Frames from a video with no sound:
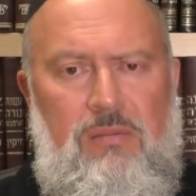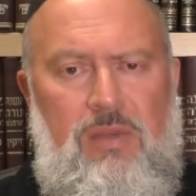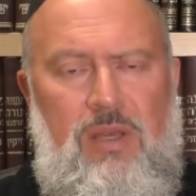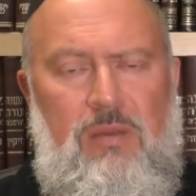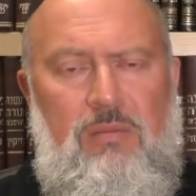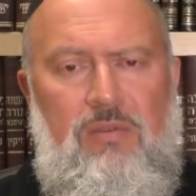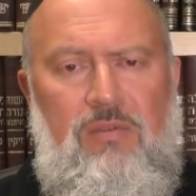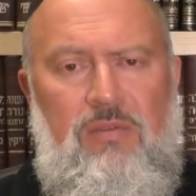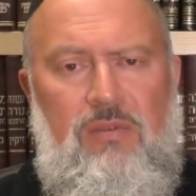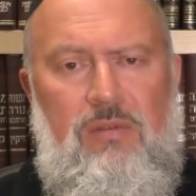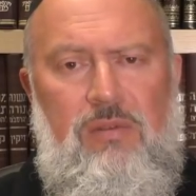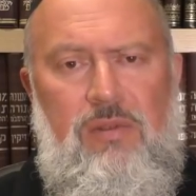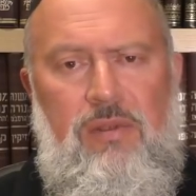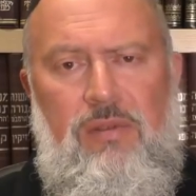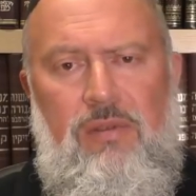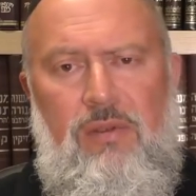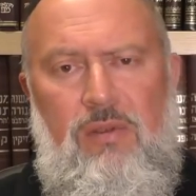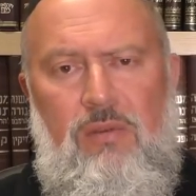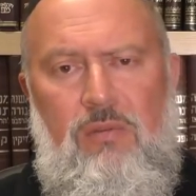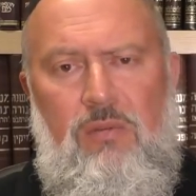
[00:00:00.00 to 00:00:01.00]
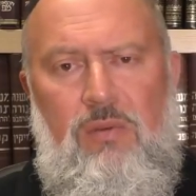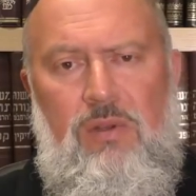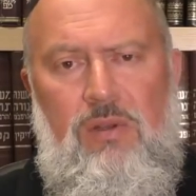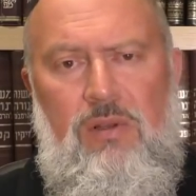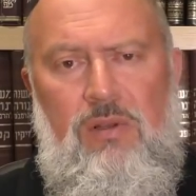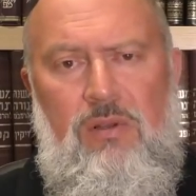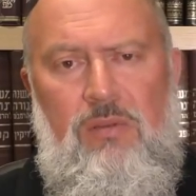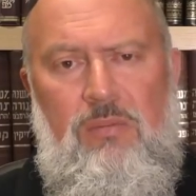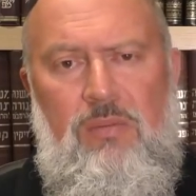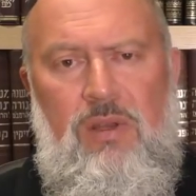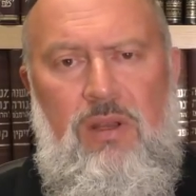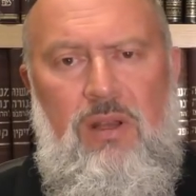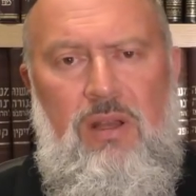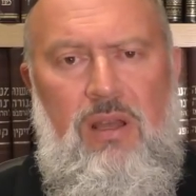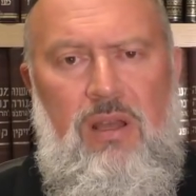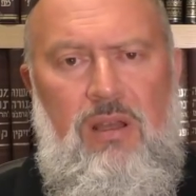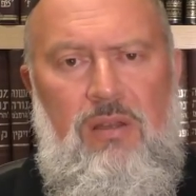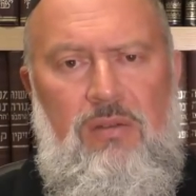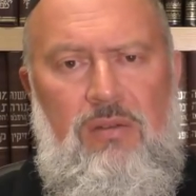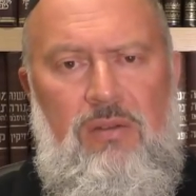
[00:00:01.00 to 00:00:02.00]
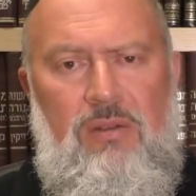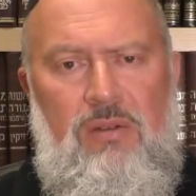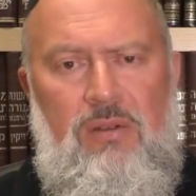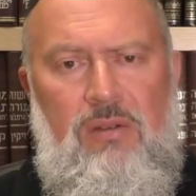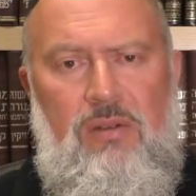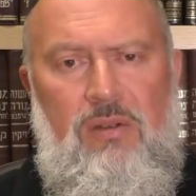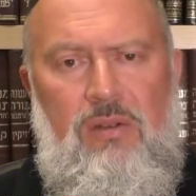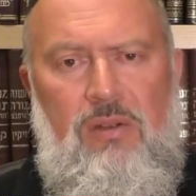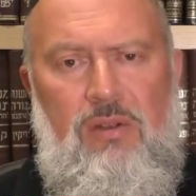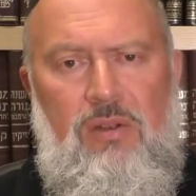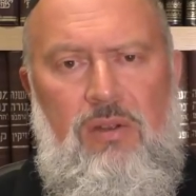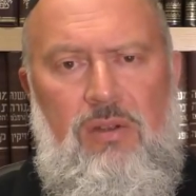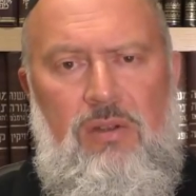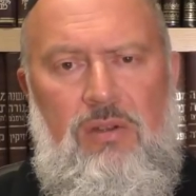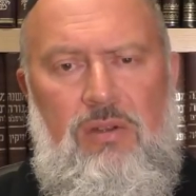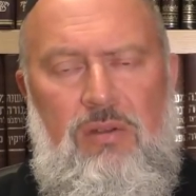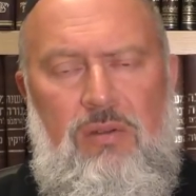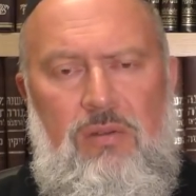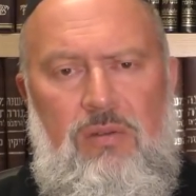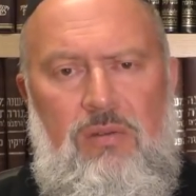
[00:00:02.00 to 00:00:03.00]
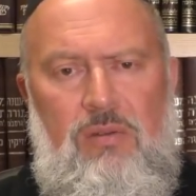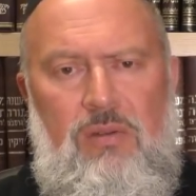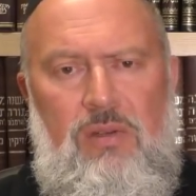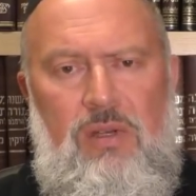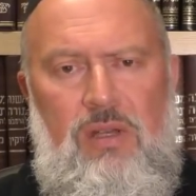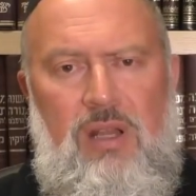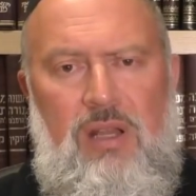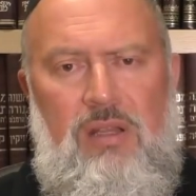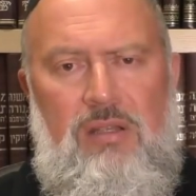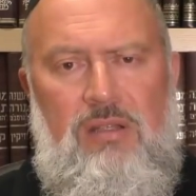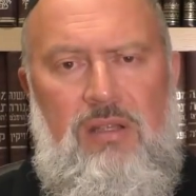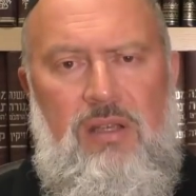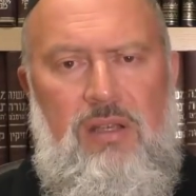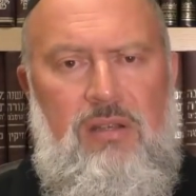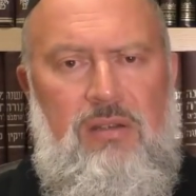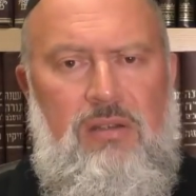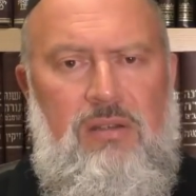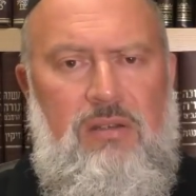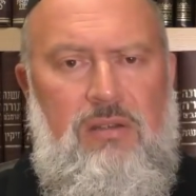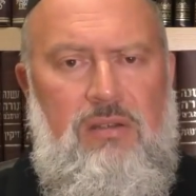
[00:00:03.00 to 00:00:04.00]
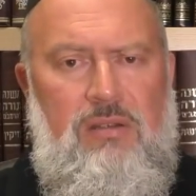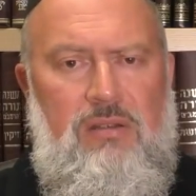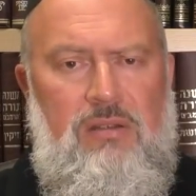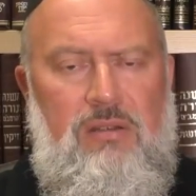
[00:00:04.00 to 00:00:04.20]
people from the third world be allowed to inundate